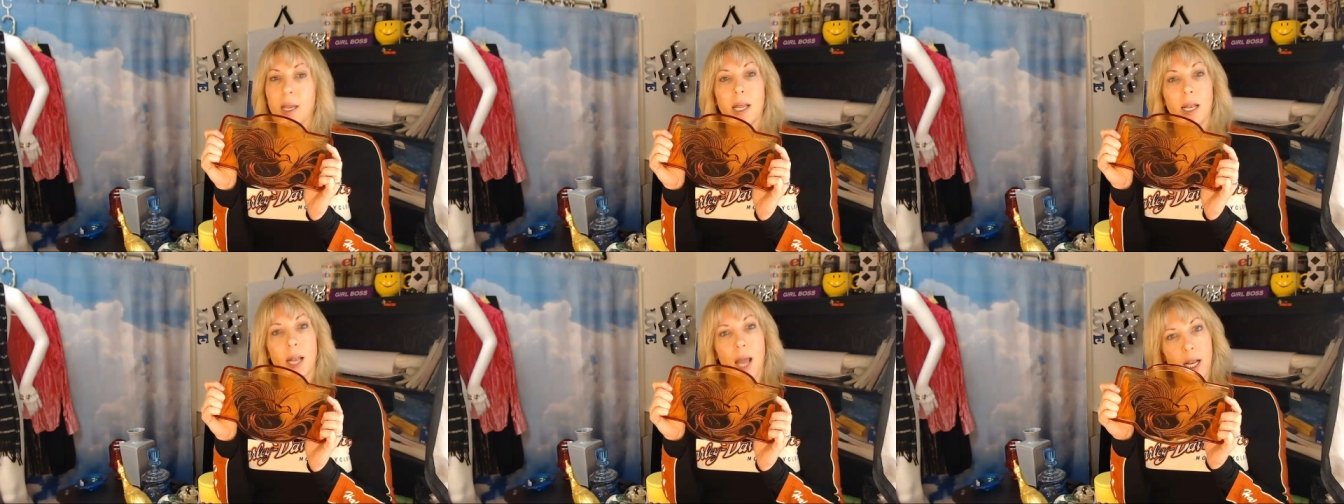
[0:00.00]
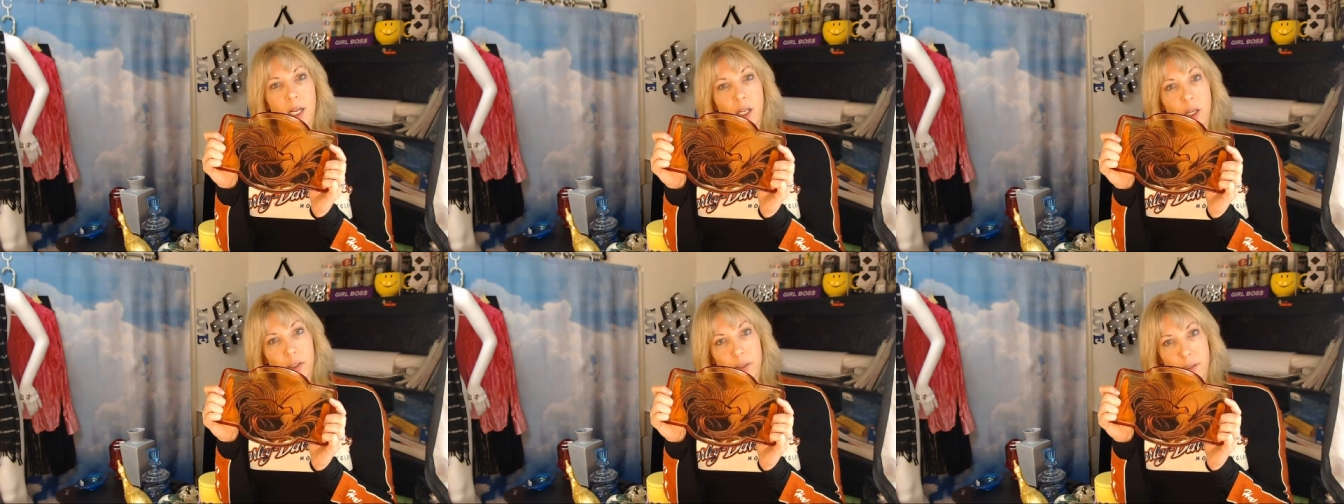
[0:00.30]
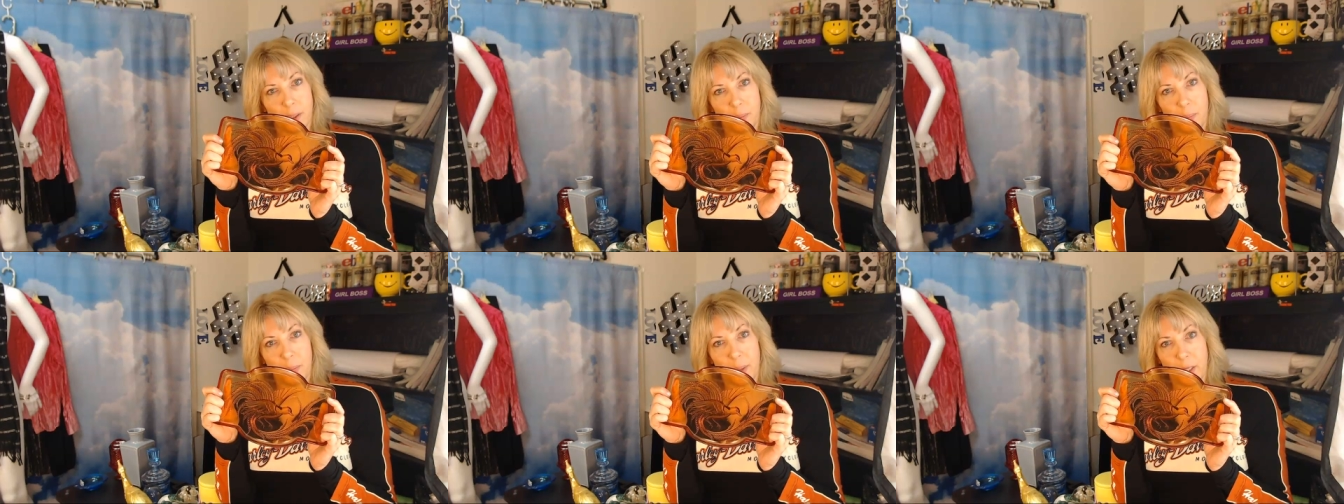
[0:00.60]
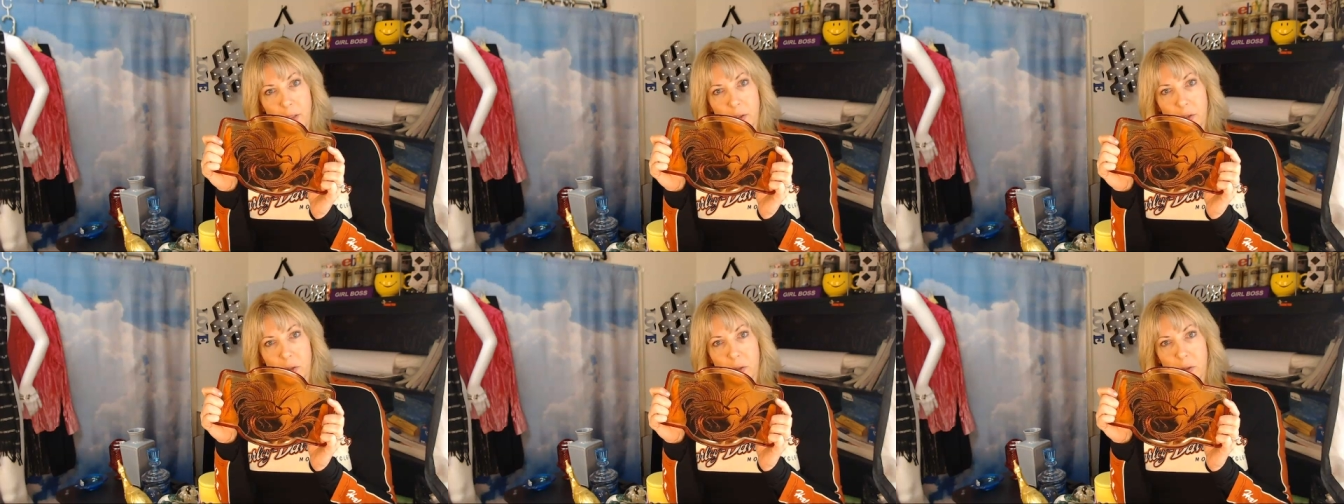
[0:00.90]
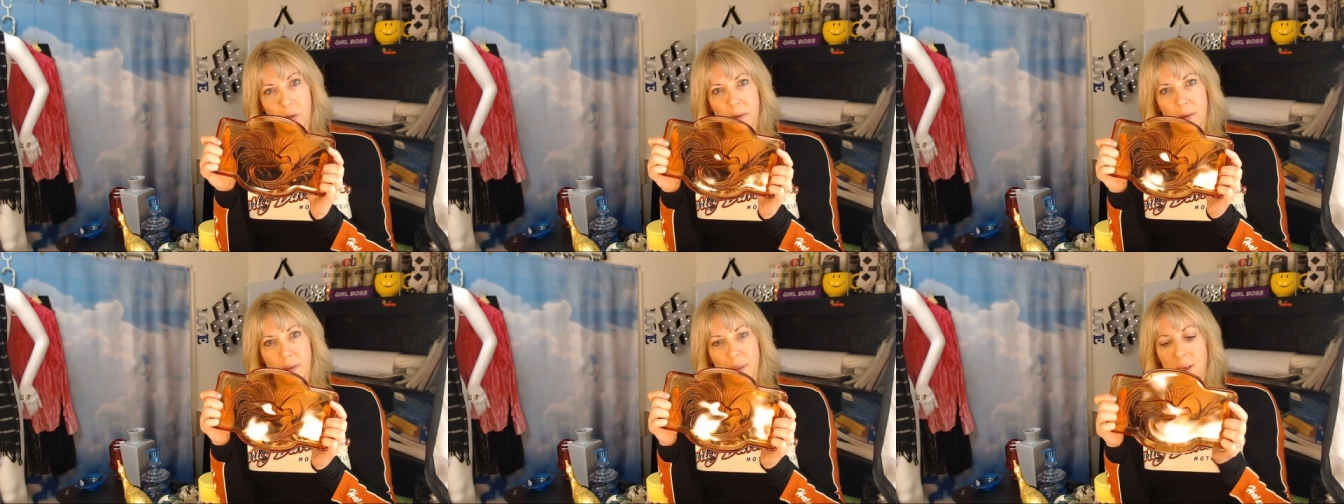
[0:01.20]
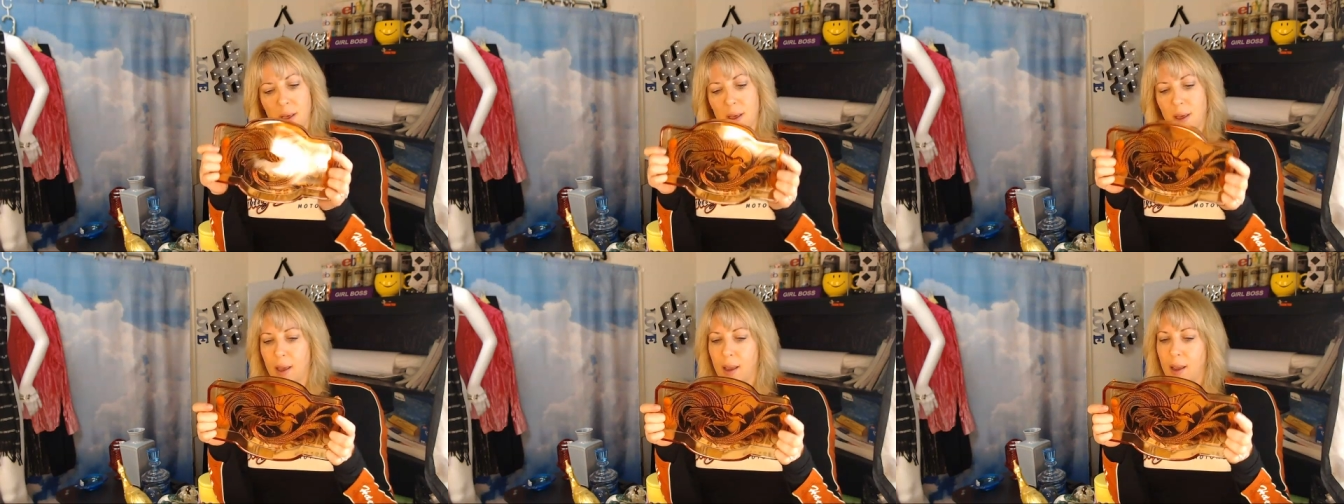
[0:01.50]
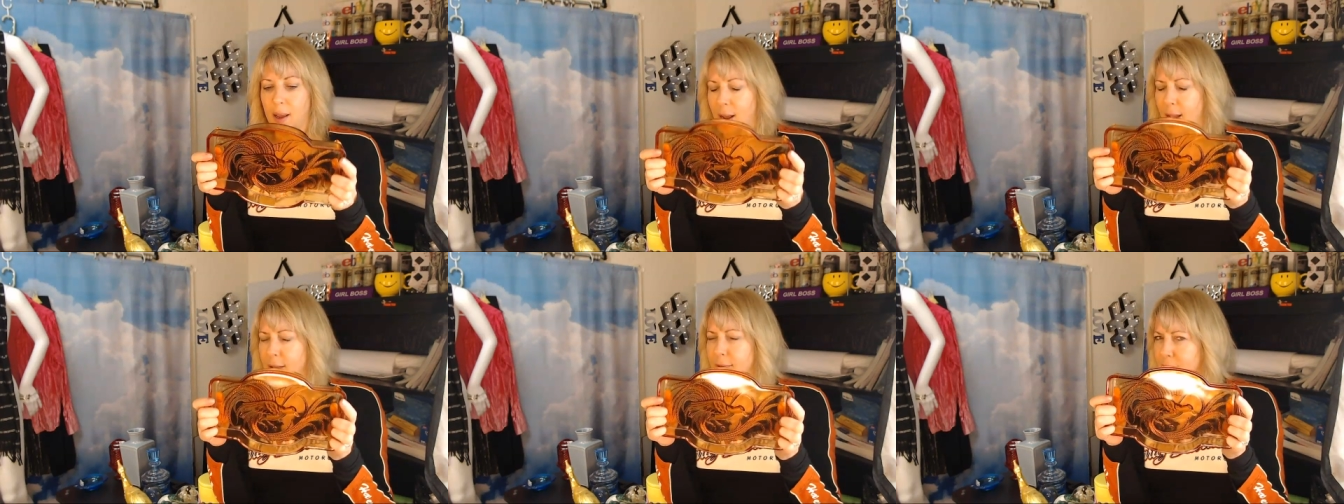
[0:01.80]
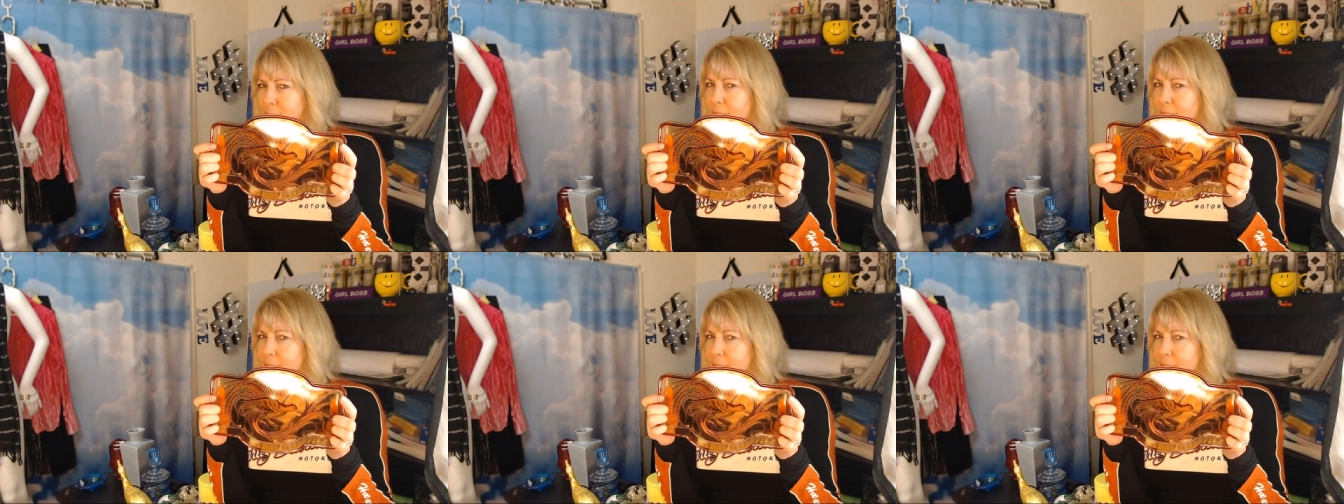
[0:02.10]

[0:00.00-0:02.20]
And I looked at pictures, and I